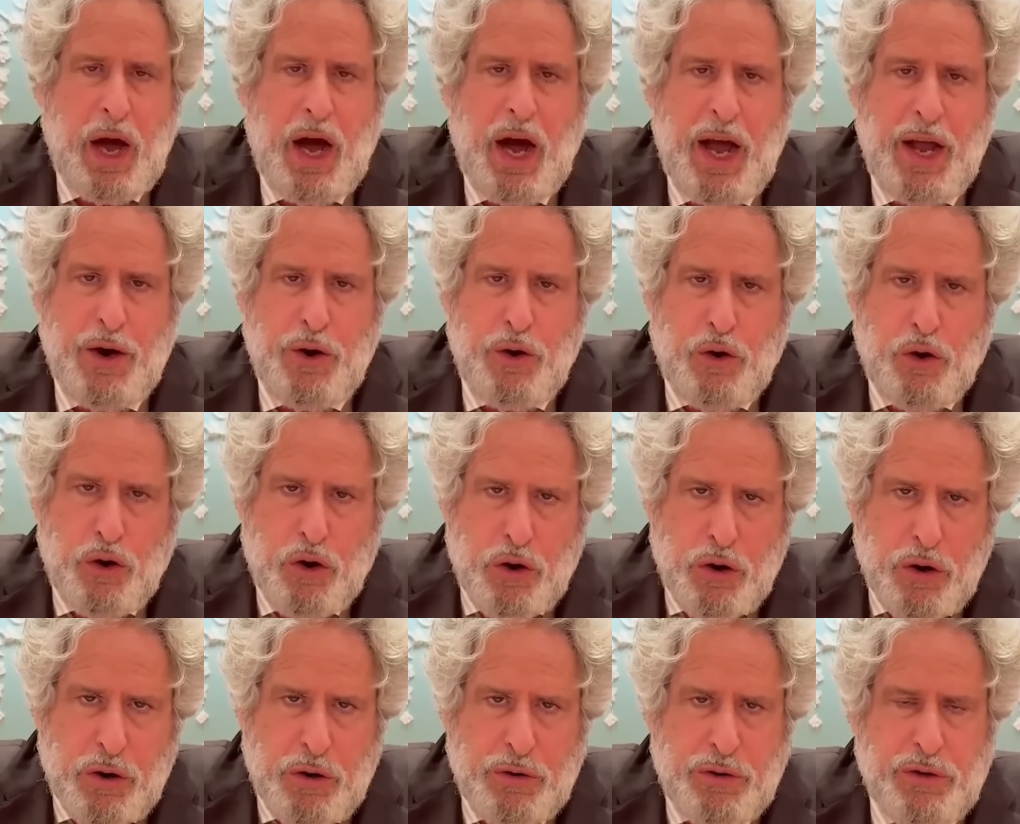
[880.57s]
I
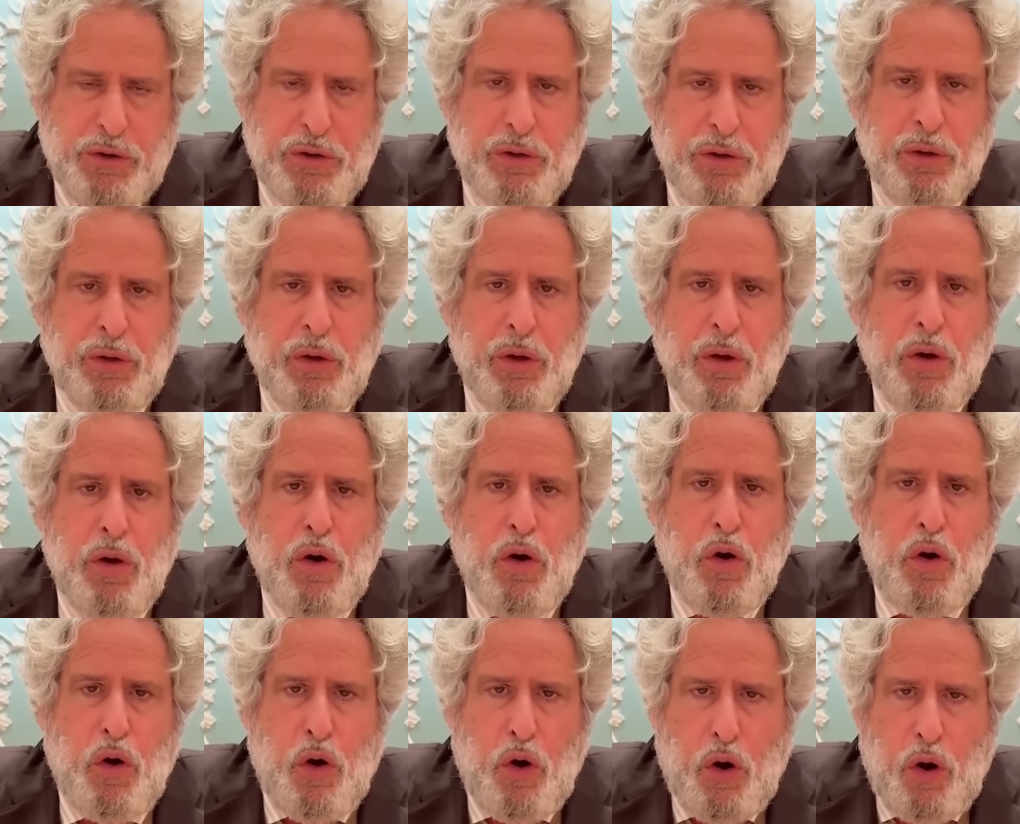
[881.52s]
urge
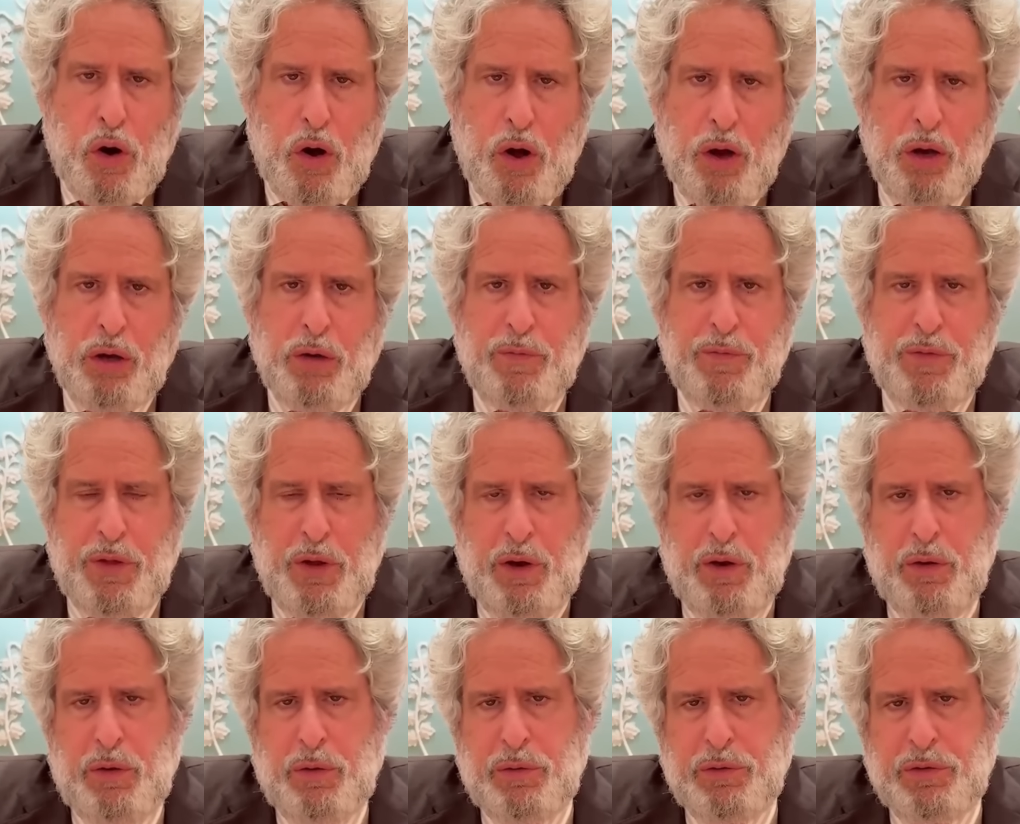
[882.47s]
all of
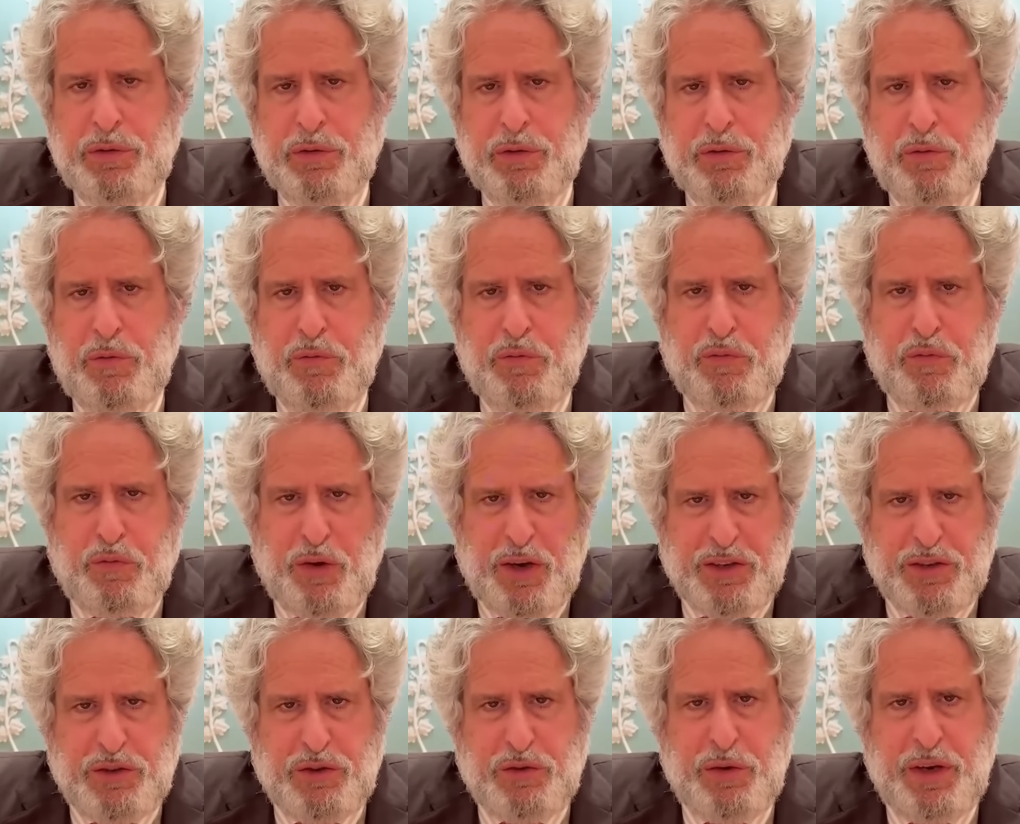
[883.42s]
those
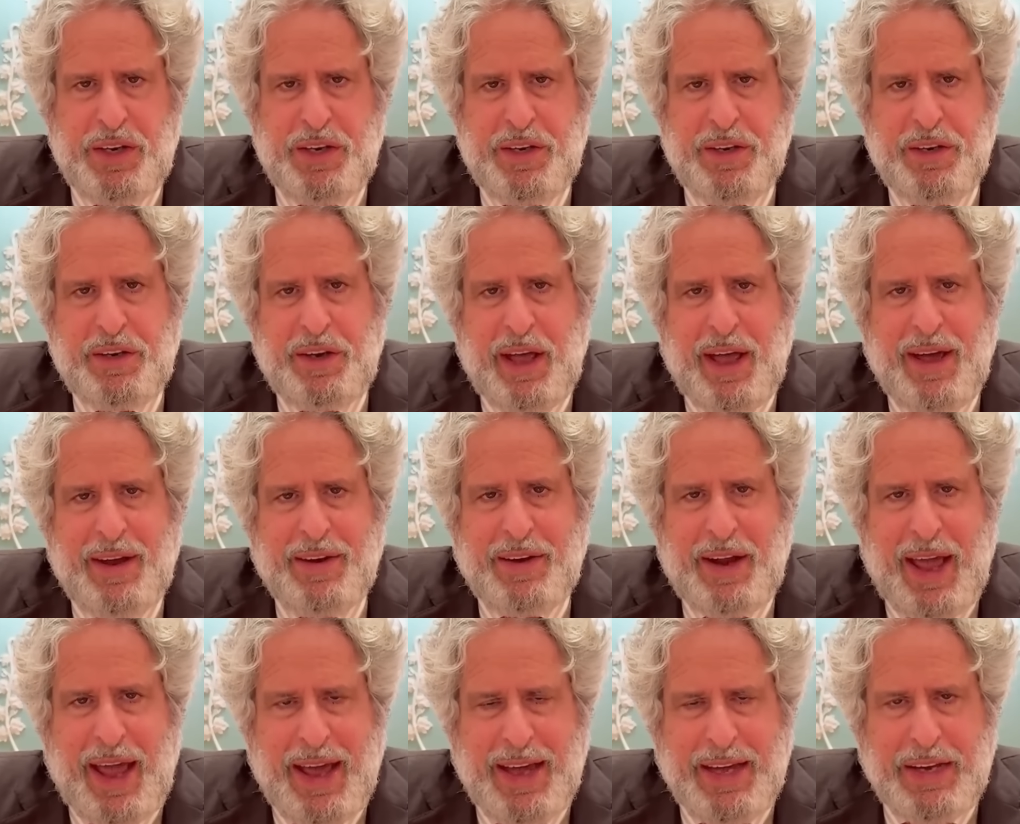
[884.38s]
frustrated
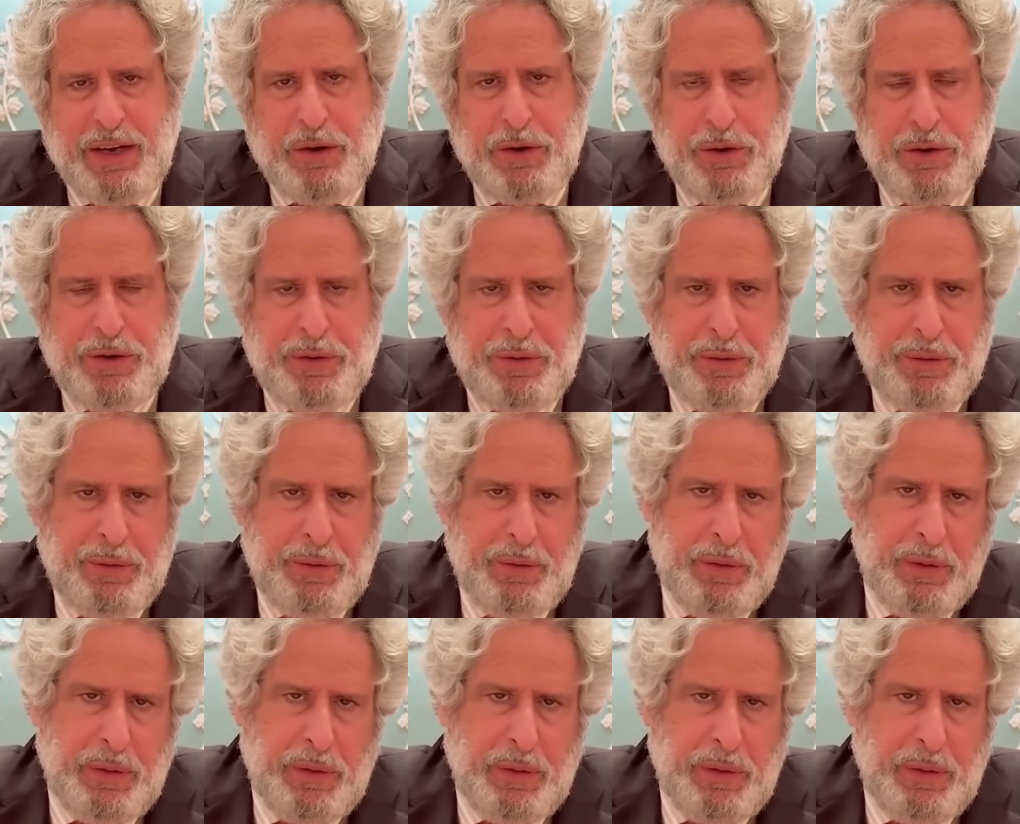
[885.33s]
and angered